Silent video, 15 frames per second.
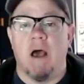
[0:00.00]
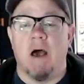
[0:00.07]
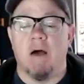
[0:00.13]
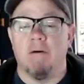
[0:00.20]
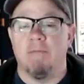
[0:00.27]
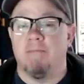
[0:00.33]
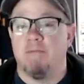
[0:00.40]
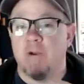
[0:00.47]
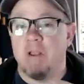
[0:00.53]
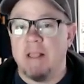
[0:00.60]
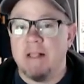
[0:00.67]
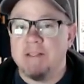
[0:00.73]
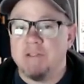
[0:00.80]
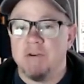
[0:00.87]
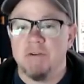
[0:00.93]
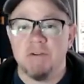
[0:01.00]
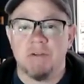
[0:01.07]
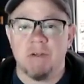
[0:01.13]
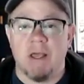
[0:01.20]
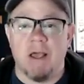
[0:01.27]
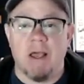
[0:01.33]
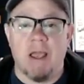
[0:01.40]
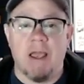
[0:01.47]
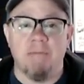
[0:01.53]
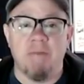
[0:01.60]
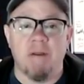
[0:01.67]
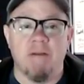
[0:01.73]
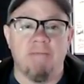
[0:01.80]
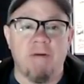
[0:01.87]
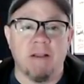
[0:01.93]
Uh, freelancers uh, have
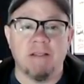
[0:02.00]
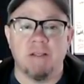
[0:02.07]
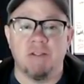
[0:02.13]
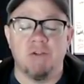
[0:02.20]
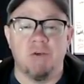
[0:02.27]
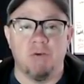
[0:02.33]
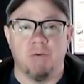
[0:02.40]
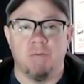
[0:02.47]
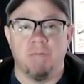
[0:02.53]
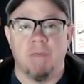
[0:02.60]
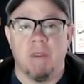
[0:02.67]
been affected too.